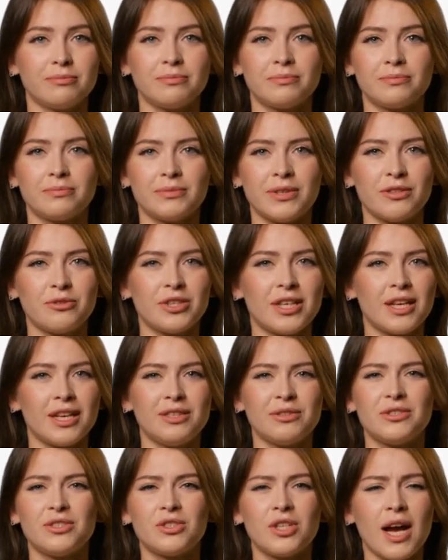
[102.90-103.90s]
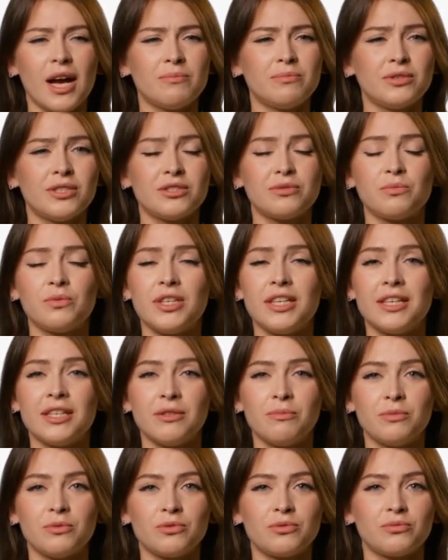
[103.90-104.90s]
Segregating scrap this way
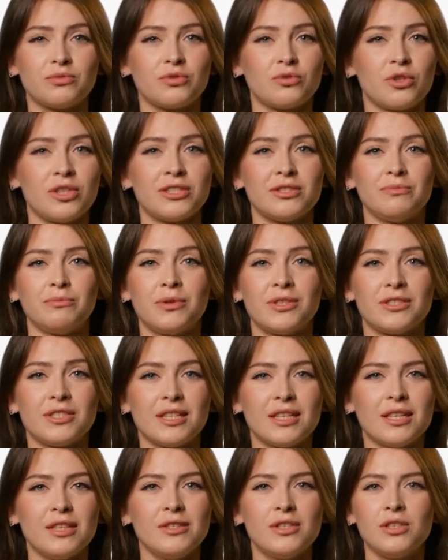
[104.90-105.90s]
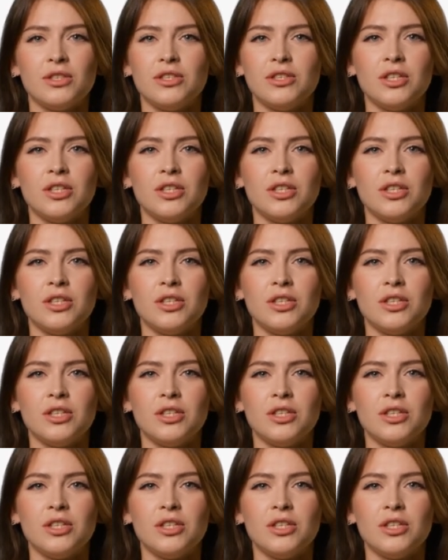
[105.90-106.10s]
improves traceability,